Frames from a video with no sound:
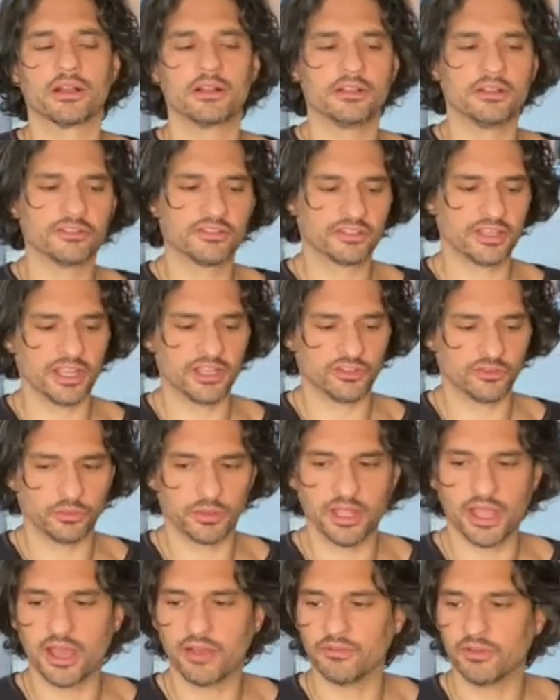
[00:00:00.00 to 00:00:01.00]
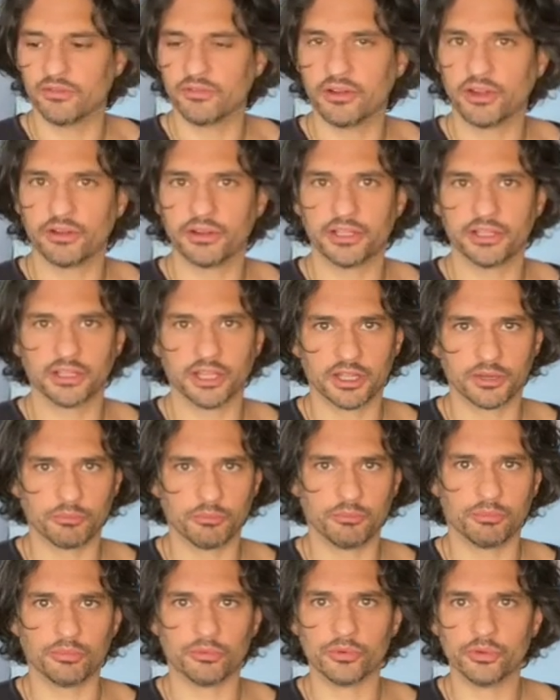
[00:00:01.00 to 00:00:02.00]
In this case, we have a very
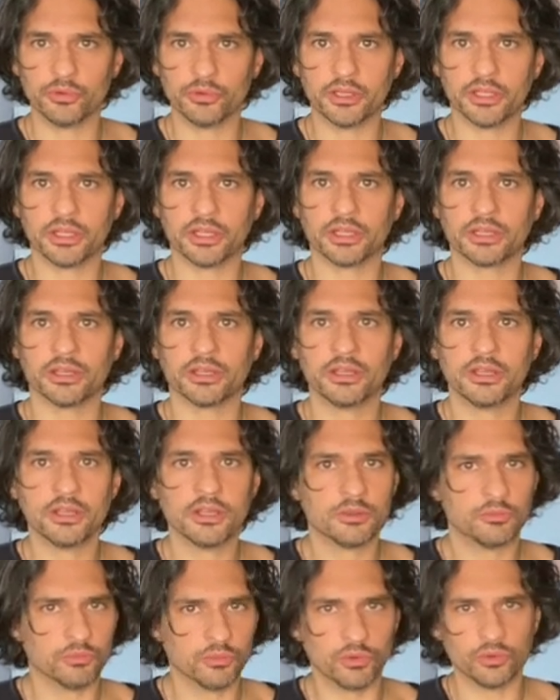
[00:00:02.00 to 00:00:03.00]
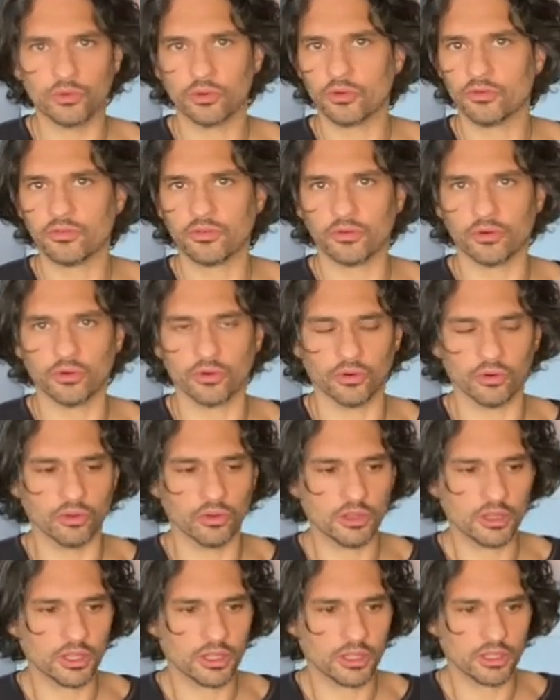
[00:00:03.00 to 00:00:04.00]
brooding, beautiful
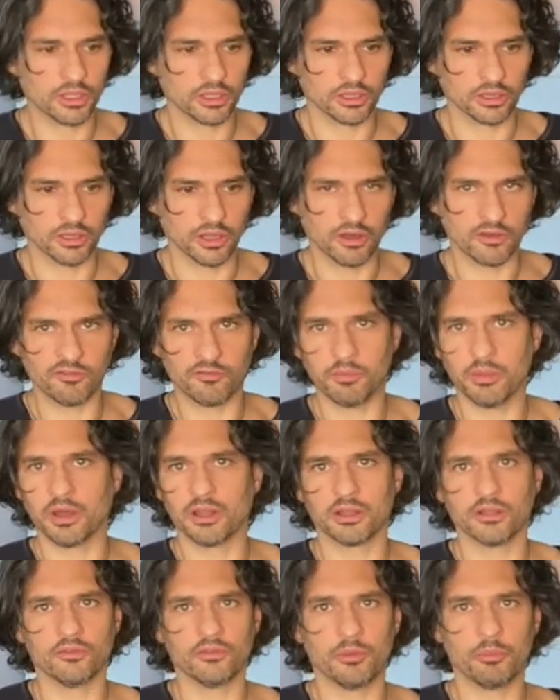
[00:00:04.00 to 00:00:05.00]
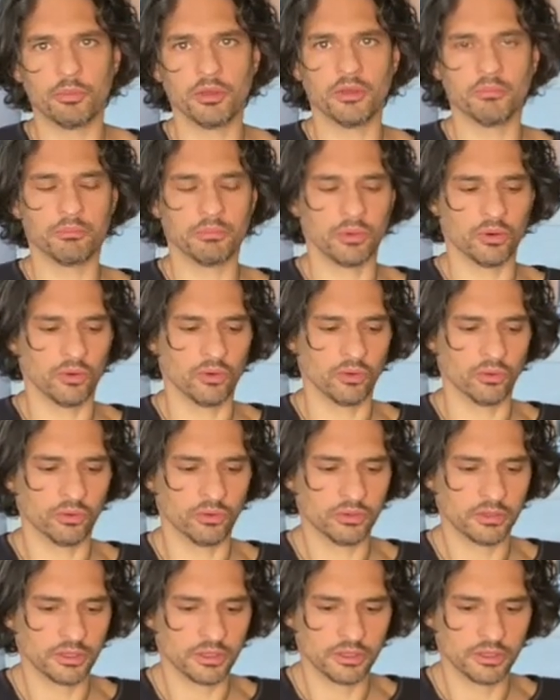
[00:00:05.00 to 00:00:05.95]
love bug of a pit bull.